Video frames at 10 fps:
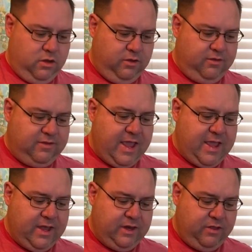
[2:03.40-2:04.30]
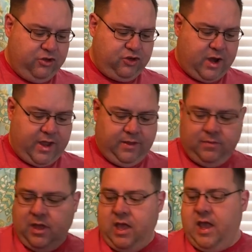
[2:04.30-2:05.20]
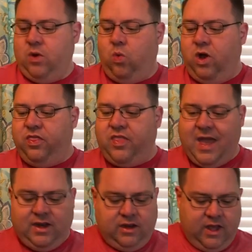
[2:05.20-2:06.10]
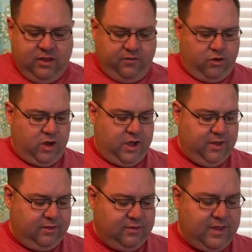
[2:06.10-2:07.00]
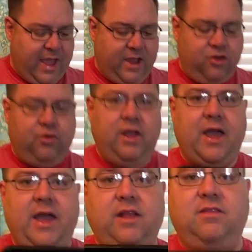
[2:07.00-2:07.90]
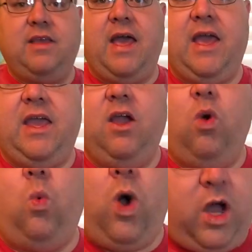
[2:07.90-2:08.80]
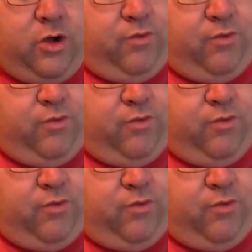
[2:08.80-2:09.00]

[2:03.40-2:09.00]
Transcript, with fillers: stand in the tray. And what that does for us is that creates a water